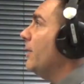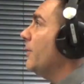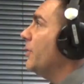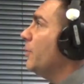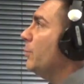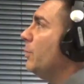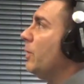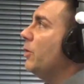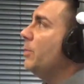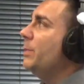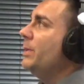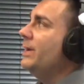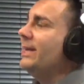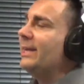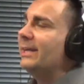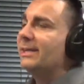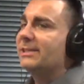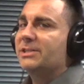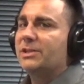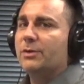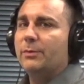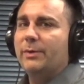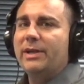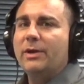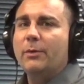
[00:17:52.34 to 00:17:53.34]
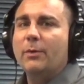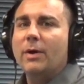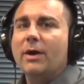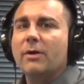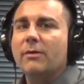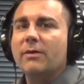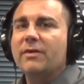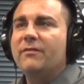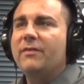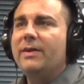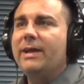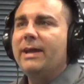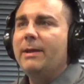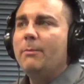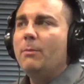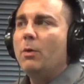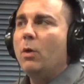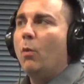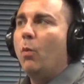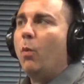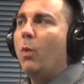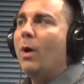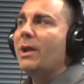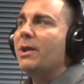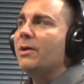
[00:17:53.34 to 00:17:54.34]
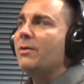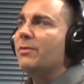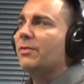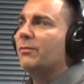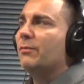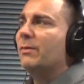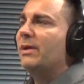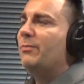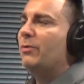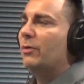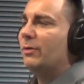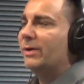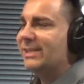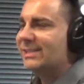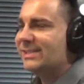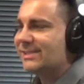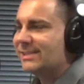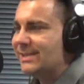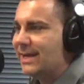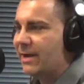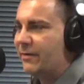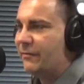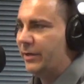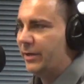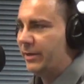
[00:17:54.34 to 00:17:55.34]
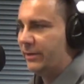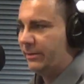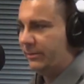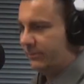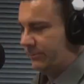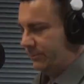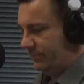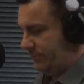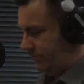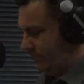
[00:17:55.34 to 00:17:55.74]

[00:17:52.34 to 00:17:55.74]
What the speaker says: Health and Wellbeing at 2NURFM 103.7.